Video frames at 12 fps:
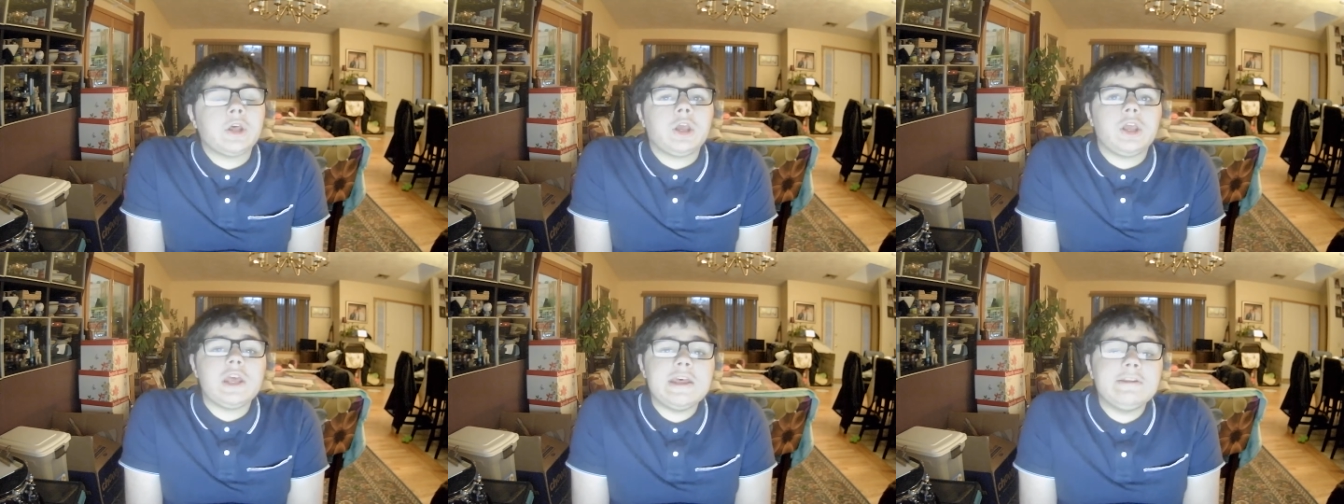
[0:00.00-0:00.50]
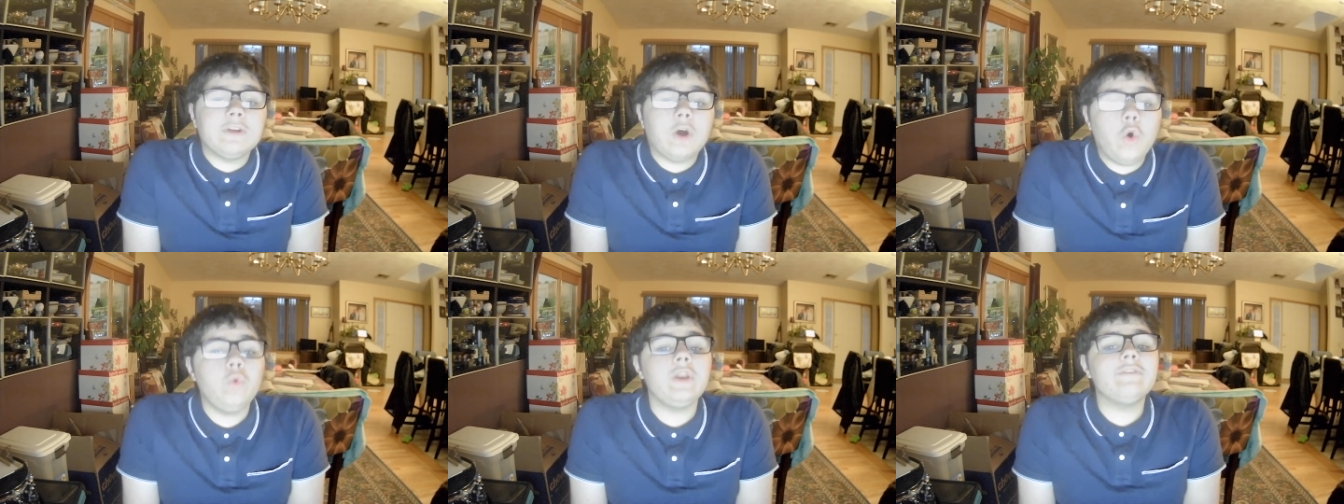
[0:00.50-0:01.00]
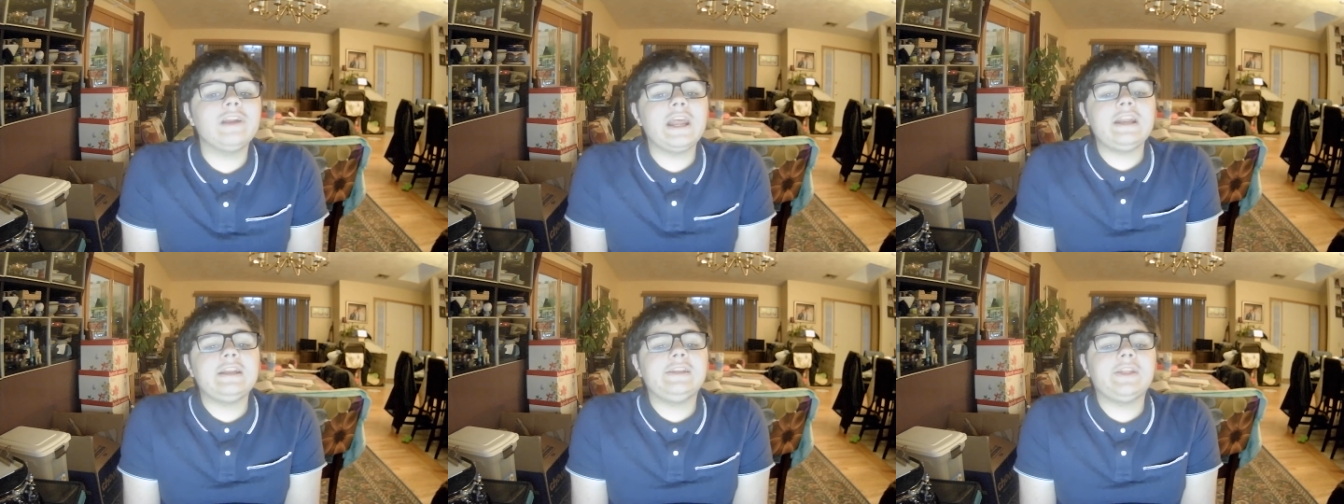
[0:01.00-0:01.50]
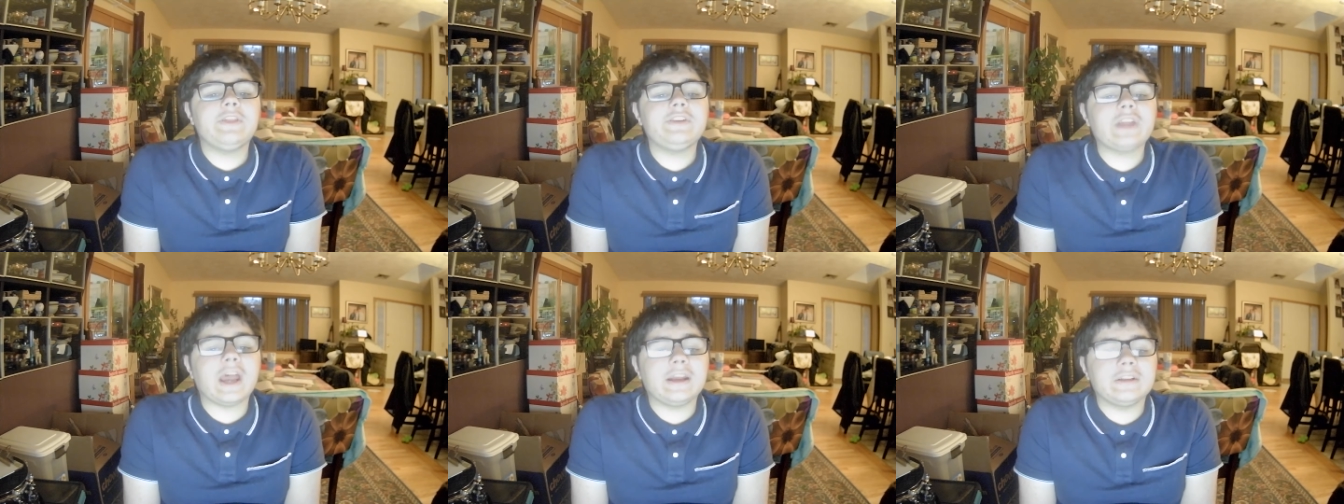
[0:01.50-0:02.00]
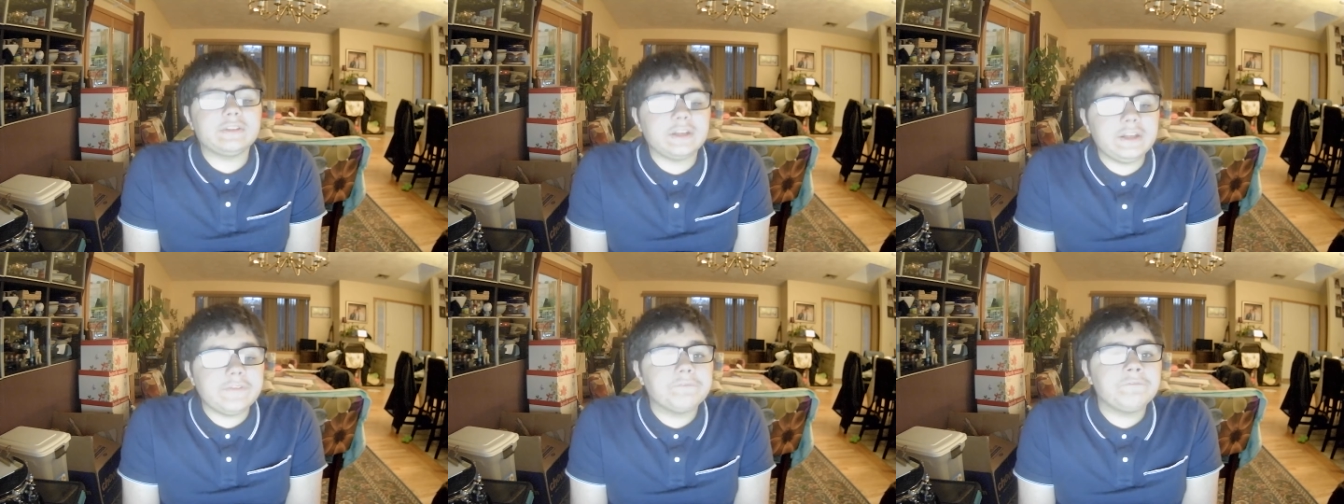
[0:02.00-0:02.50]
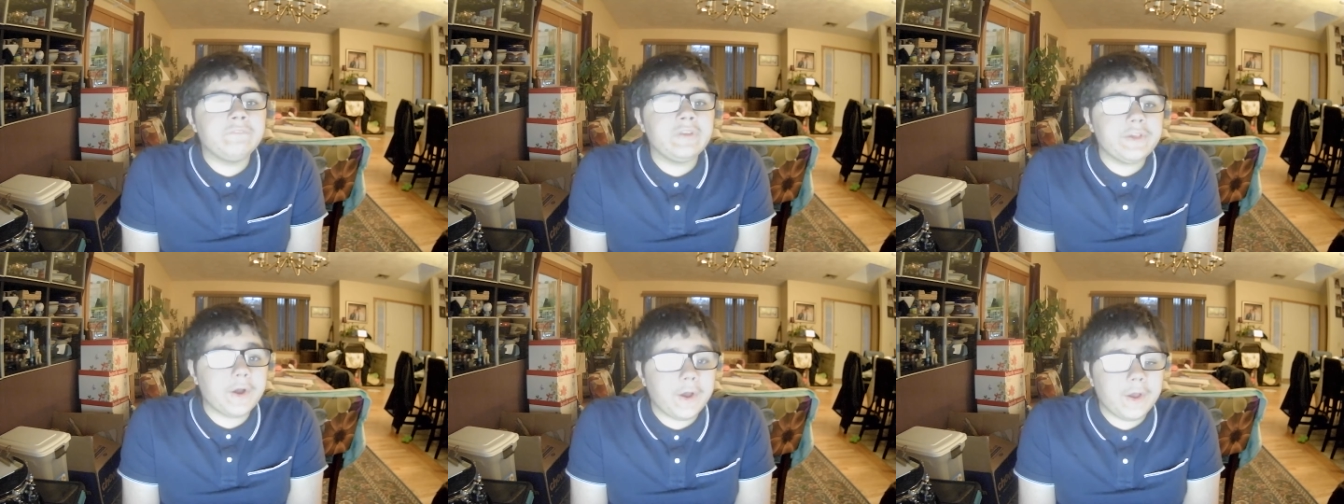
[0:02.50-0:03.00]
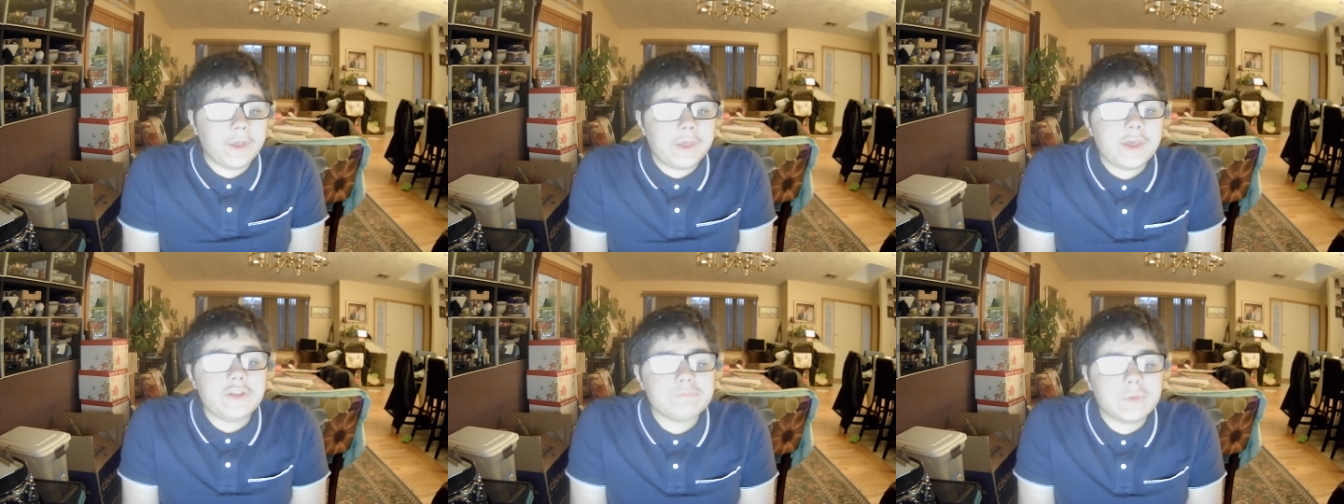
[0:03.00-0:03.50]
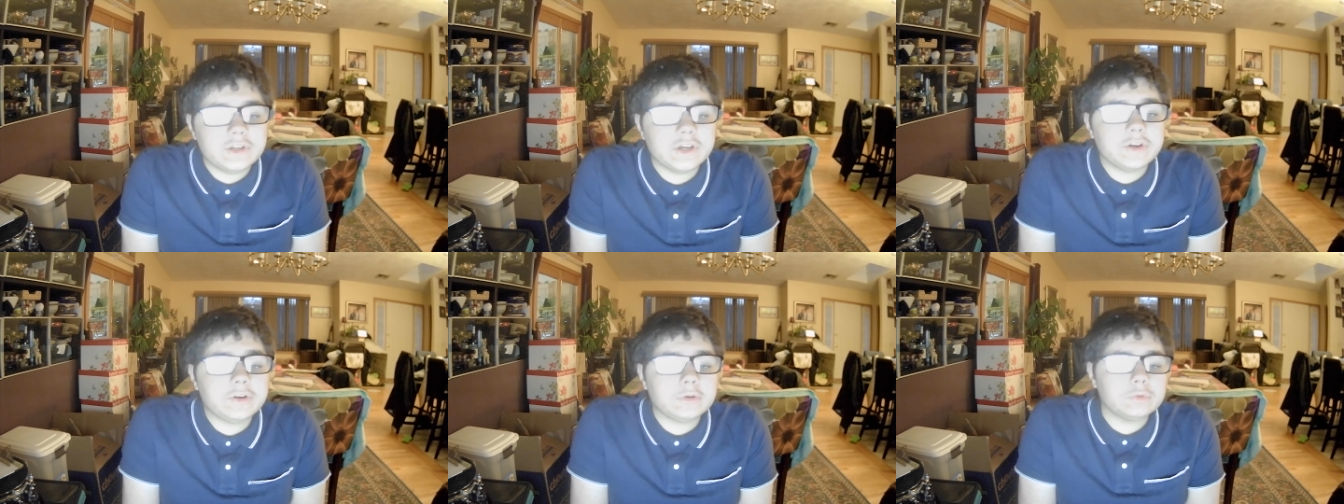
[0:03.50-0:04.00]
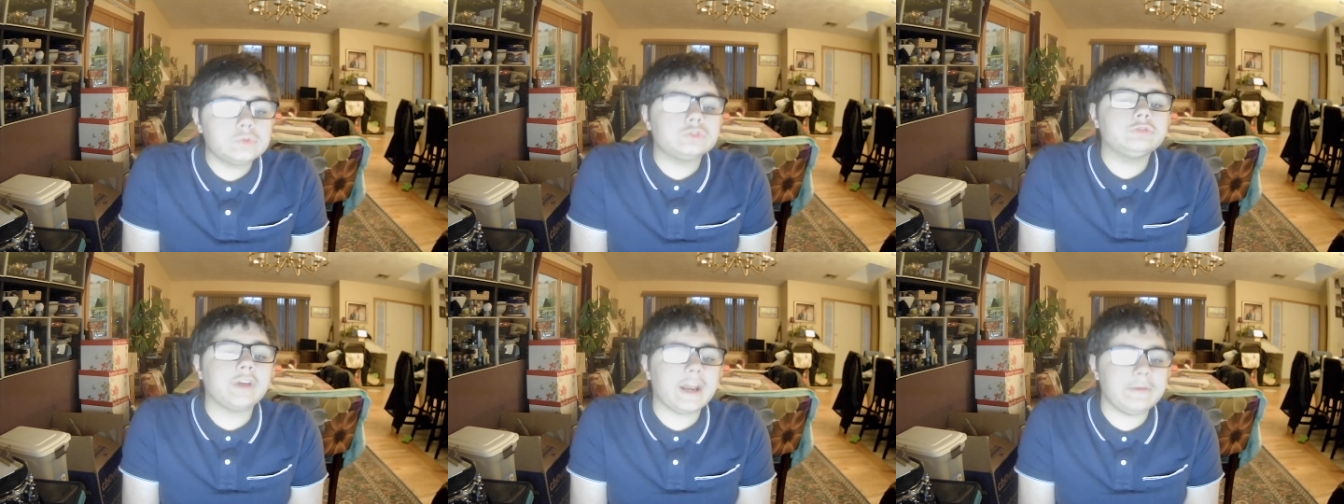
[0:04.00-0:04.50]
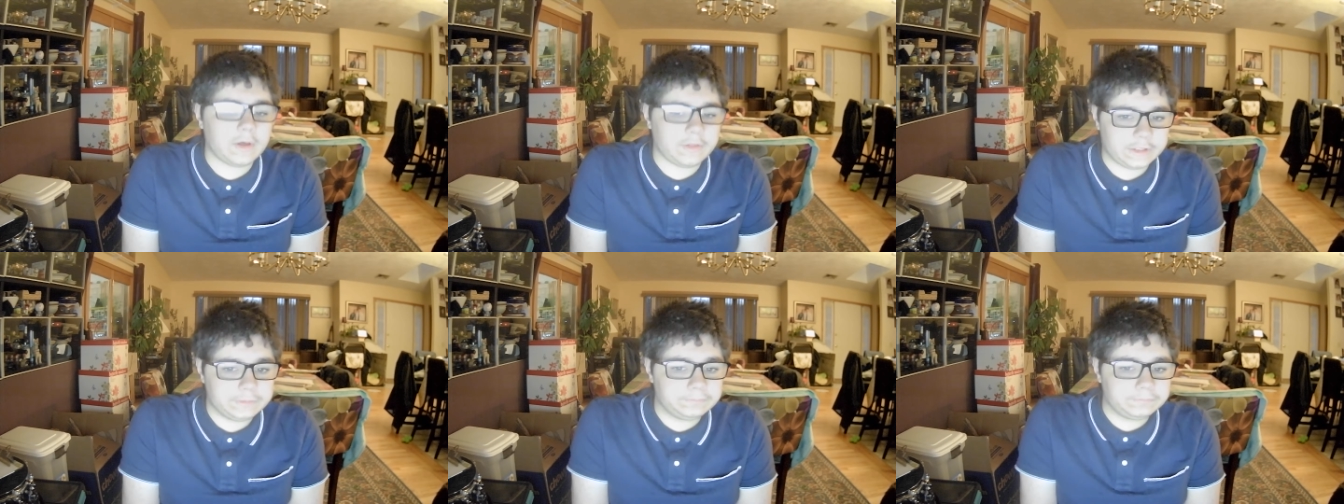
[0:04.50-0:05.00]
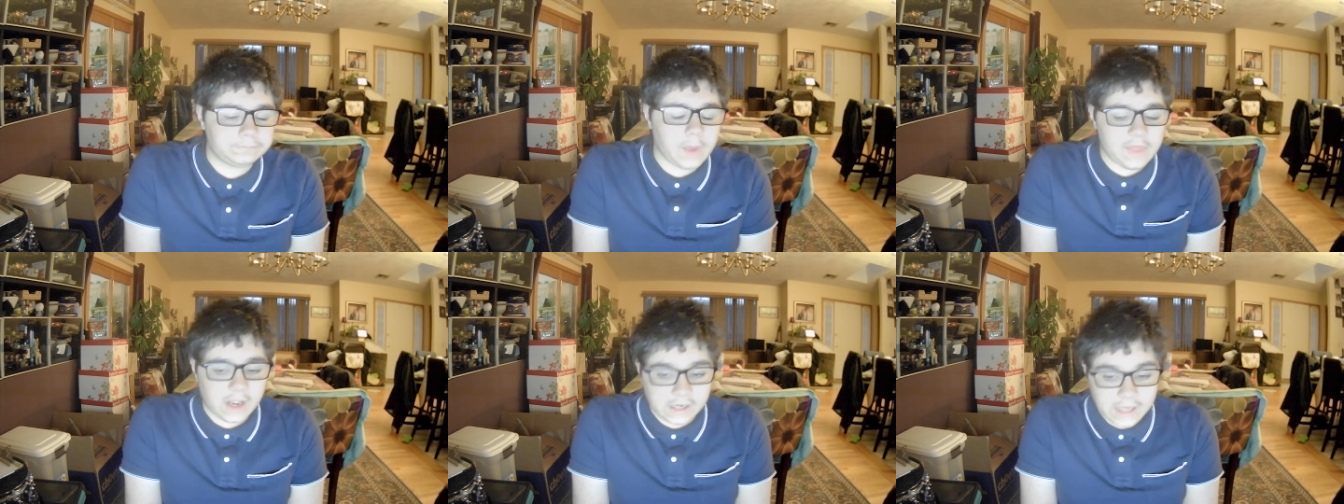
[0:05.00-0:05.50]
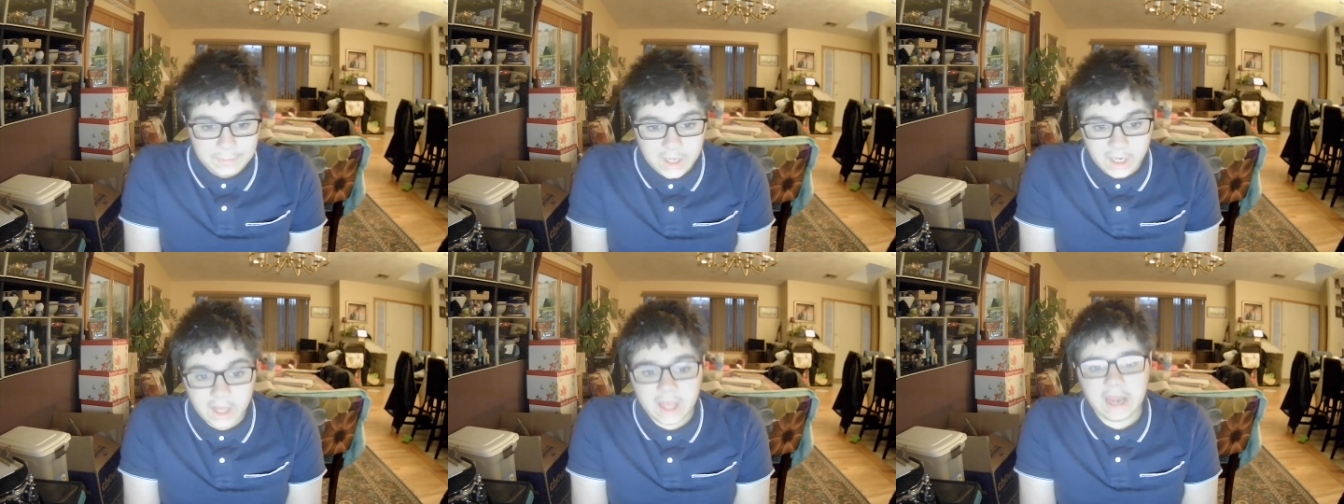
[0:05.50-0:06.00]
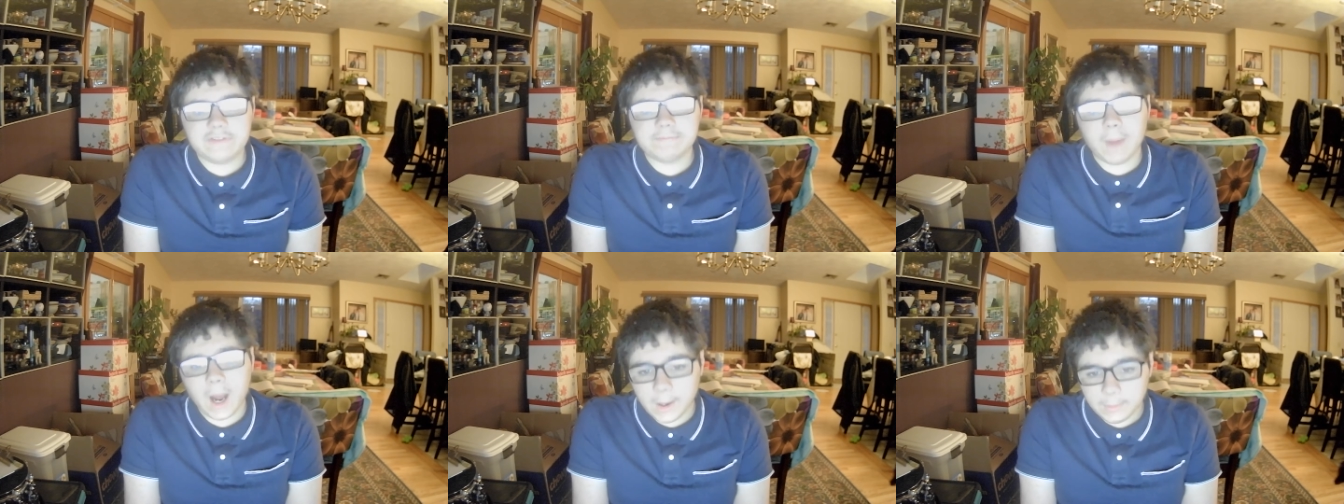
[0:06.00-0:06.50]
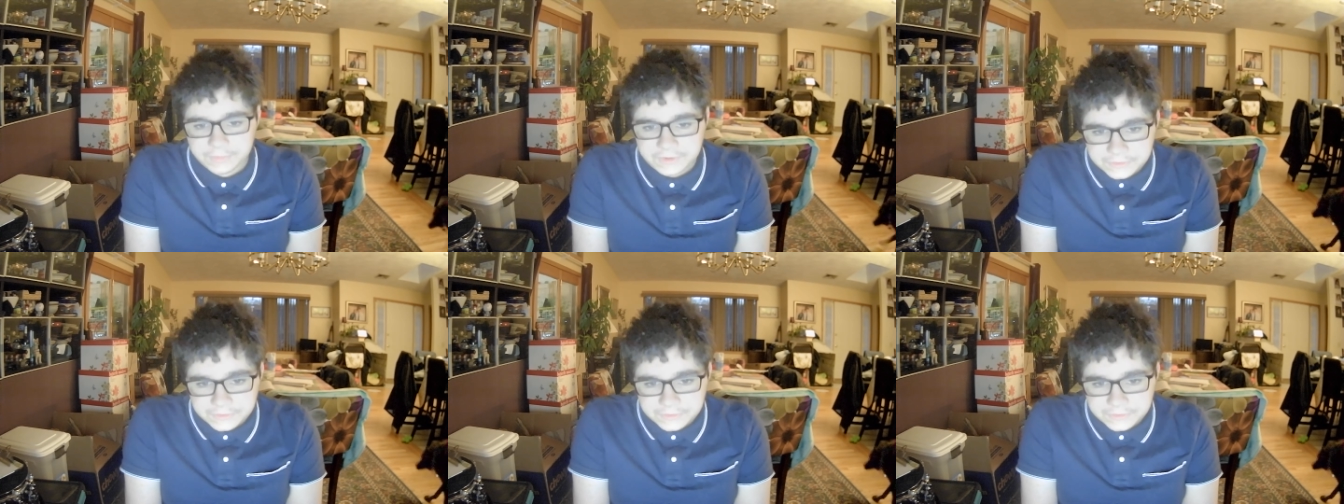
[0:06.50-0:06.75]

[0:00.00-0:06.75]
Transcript: is only related to this dynasty via his maternal grandmother. By that I mean his mom's